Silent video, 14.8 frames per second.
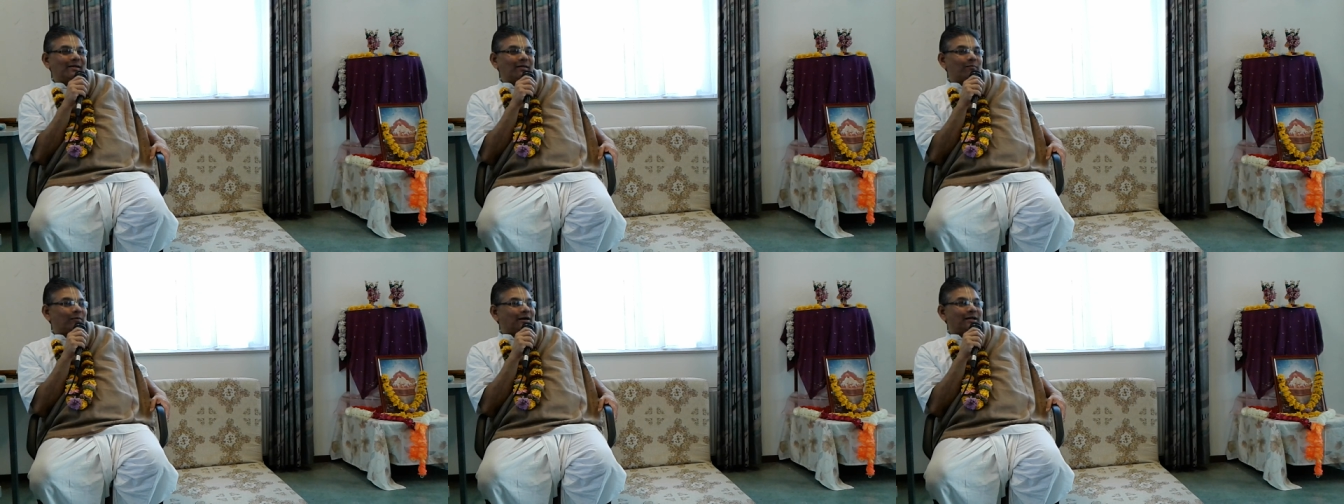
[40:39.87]

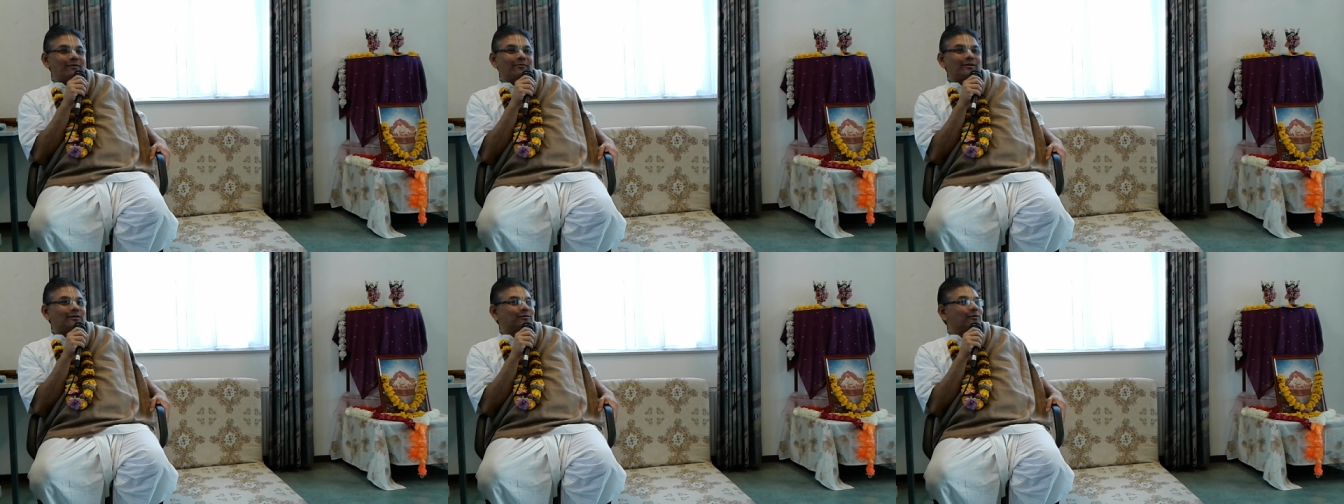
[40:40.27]
But he
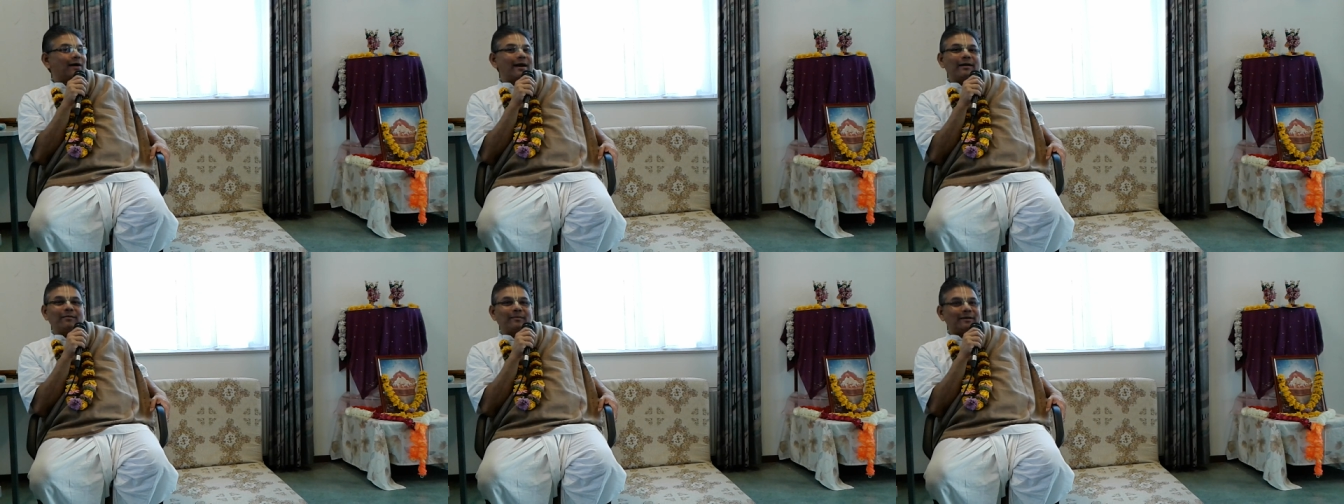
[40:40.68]
was so
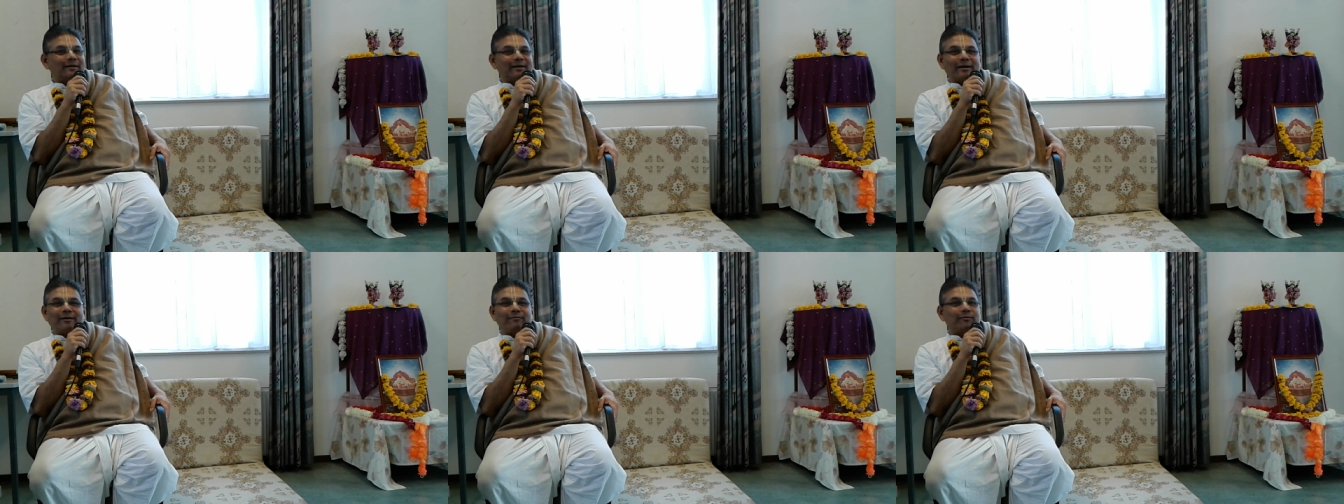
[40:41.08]
adamant
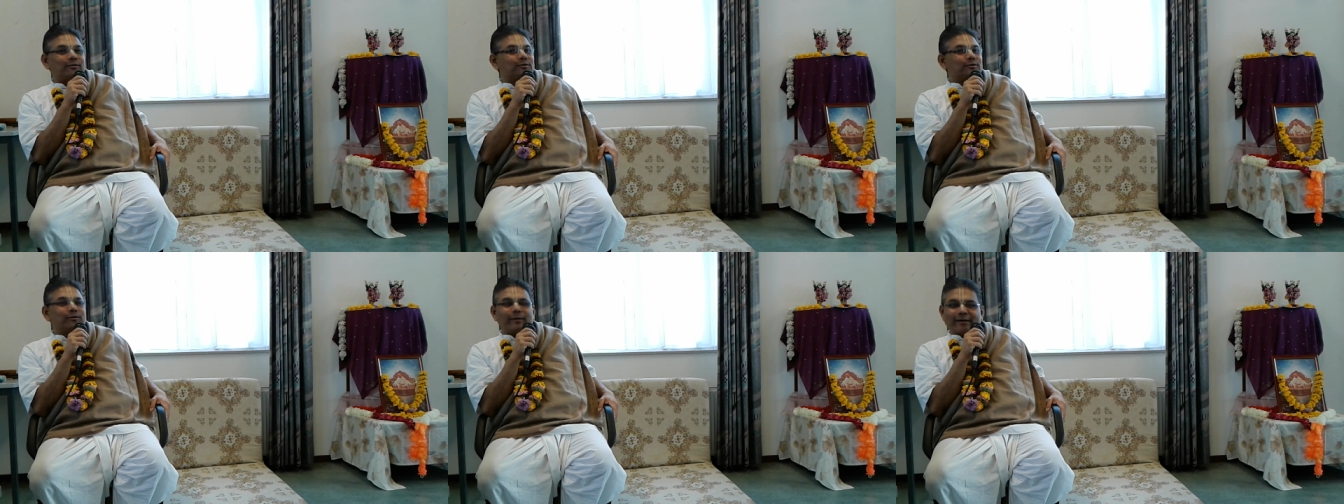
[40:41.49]
and he
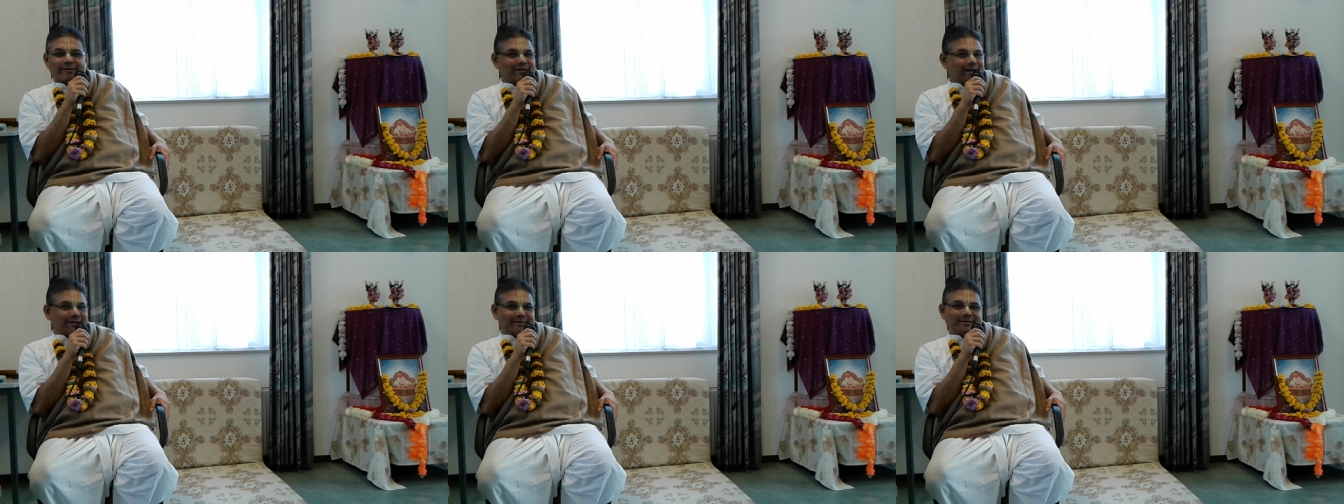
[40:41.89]
was so
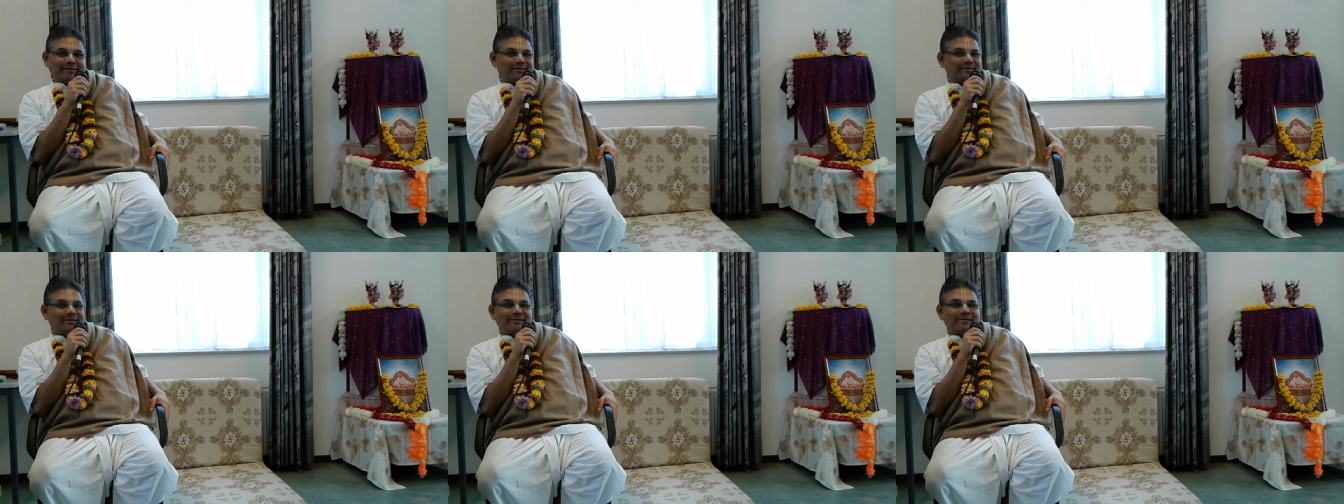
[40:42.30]
attractive.